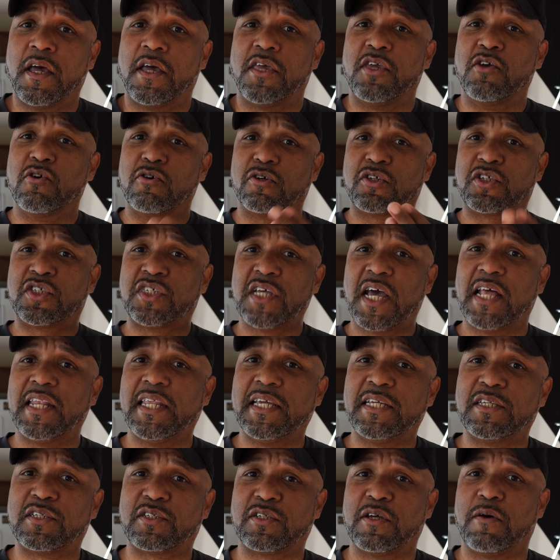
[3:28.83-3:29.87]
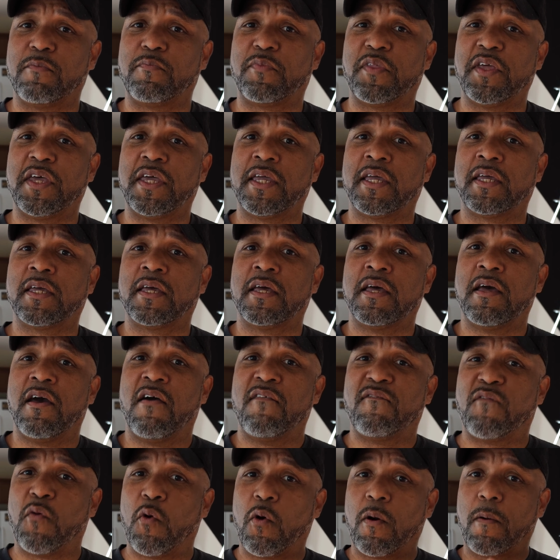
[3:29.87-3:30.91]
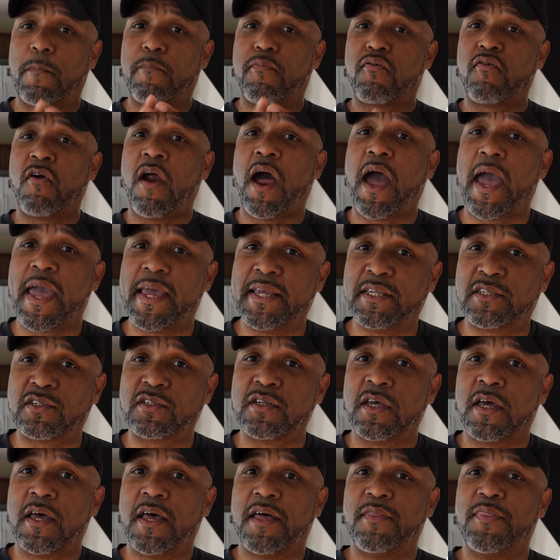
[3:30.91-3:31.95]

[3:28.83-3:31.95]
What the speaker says: You're selling something for a price